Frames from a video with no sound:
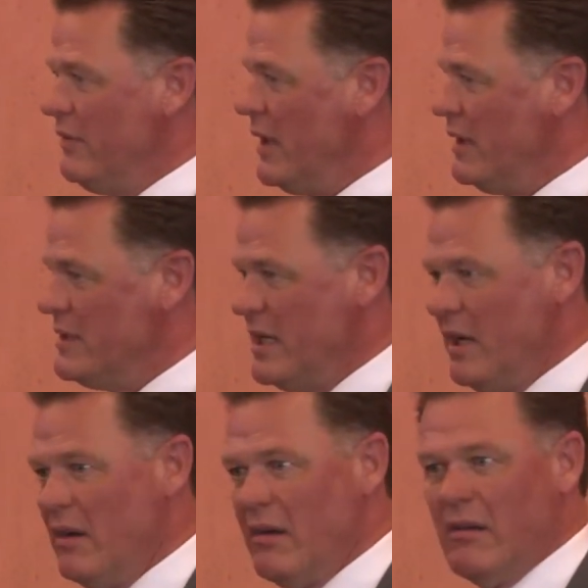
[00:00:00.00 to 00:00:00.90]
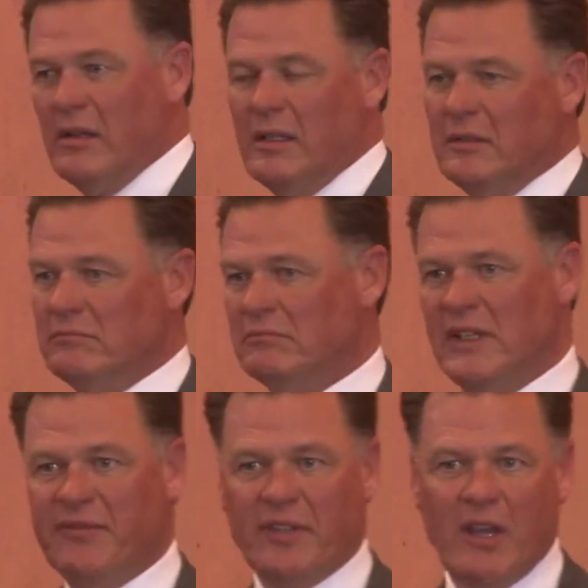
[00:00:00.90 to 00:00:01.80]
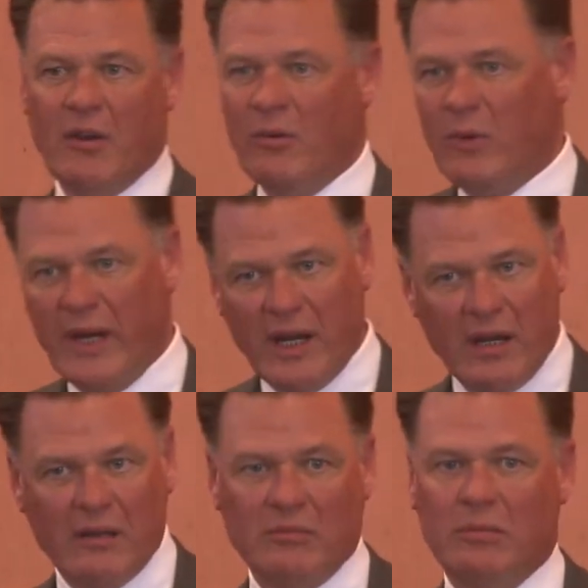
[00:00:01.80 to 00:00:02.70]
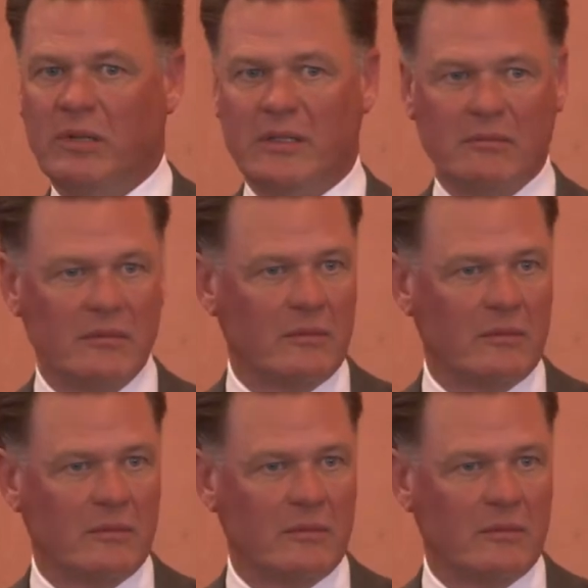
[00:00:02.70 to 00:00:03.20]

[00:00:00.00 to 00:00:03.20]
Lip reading: volunteer? If so, where? What?